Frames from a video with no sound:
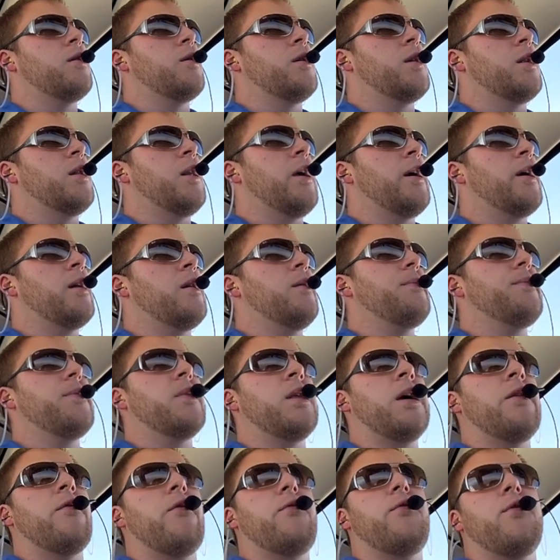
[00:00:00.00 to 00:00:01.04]
in Atlanta,
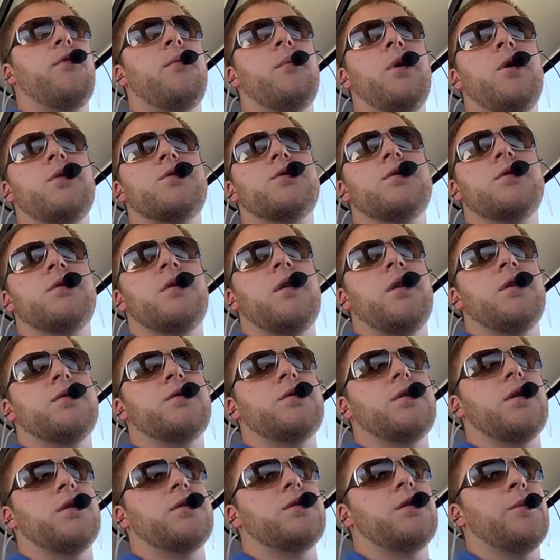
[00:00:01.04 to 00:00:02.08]
they have a full motion
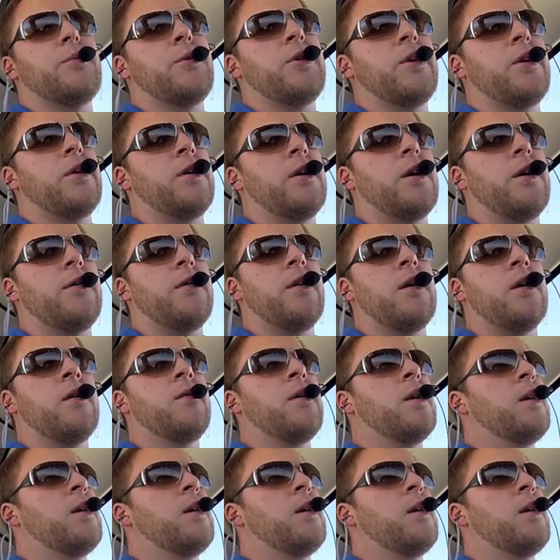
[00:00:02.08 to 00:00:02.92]
Cirrus simulator down there.